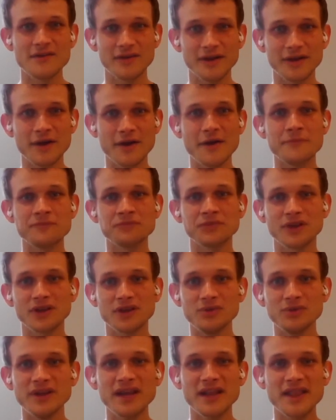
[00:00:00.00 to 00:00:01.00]
Like
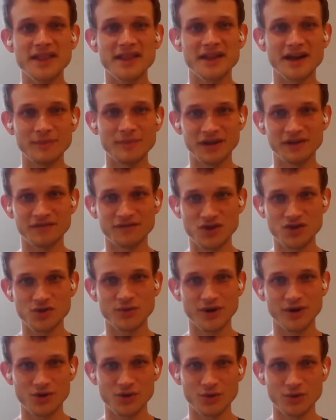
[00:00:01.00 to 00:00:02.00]
you need some
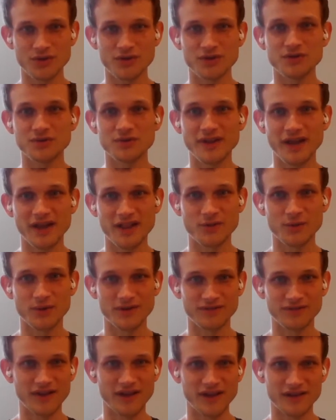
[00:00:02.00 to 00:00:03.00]
infrastructure to do that sort
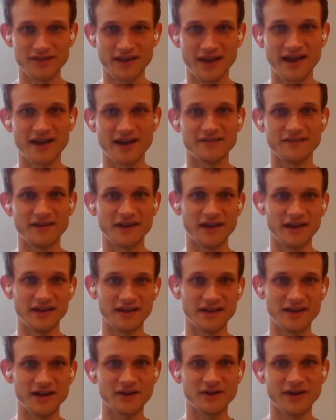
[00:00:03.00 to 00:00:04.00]
of thing to have a
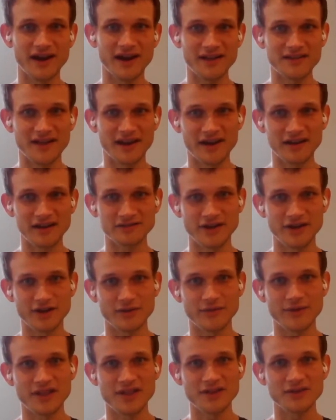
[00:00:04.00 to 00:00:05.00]
good identity layer,
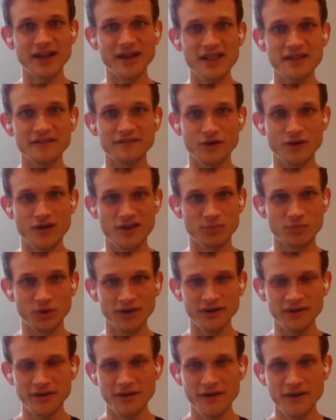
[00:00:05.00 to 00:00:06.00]
right? So that's the first
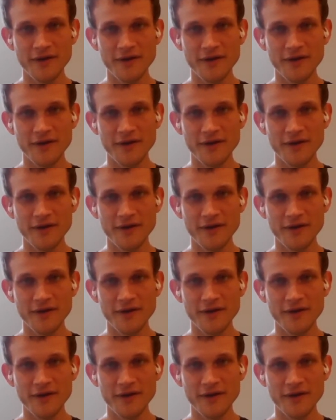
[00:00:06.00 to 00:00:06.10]
point.